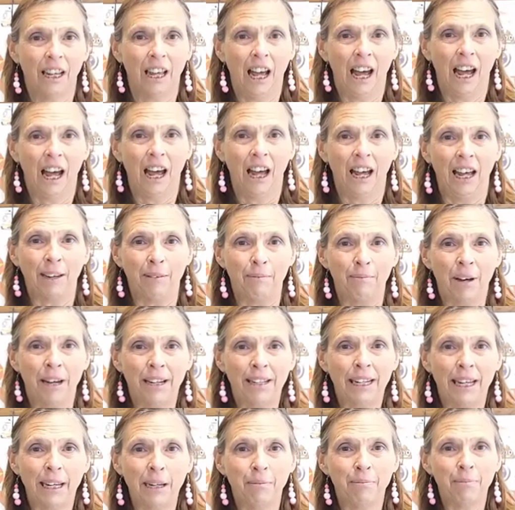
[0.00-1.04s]
Hi,
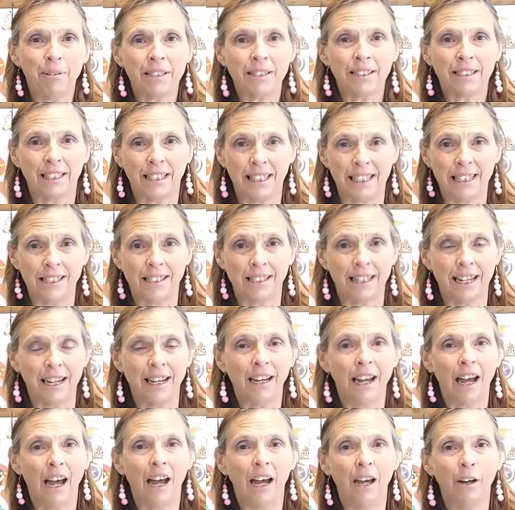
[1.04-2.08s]
my name is
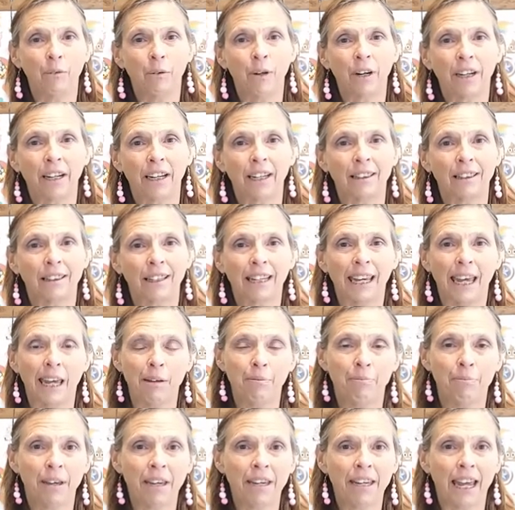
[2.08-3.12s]
Lisa. I work at the
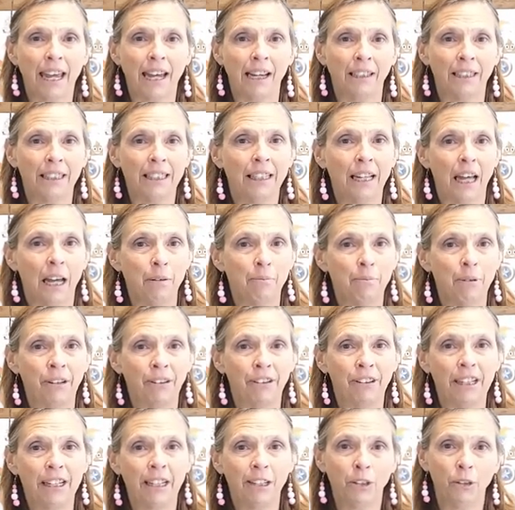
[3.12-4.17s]
Cape May County
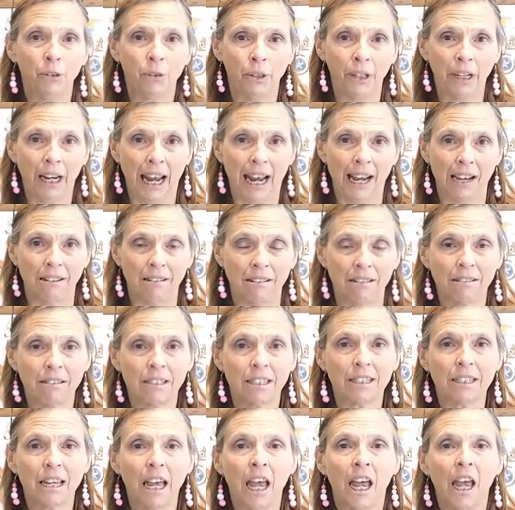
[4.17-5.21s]
Library and
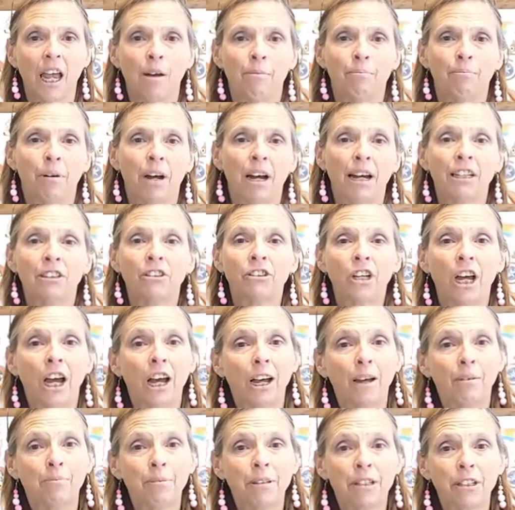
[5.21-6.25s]
Courthouse. My
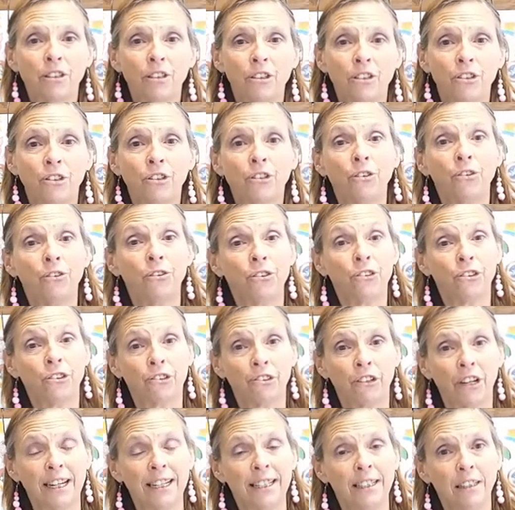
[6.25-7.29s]
job is to
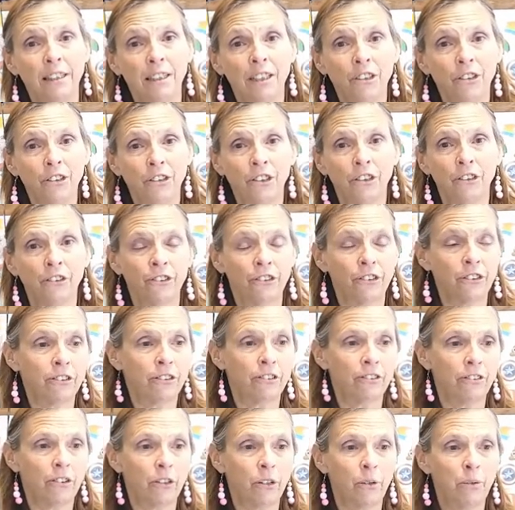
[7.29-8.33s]
straighten the
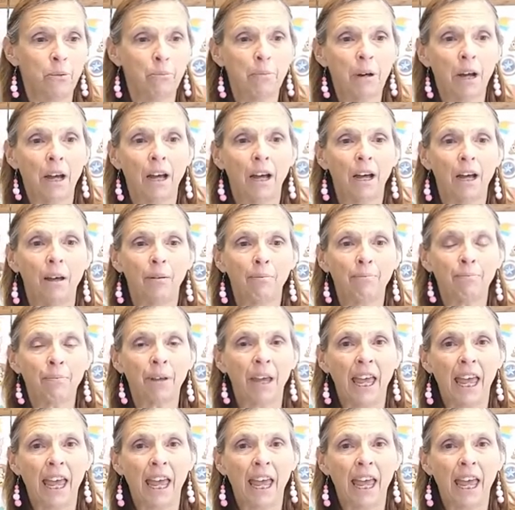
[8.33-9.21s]
children's room up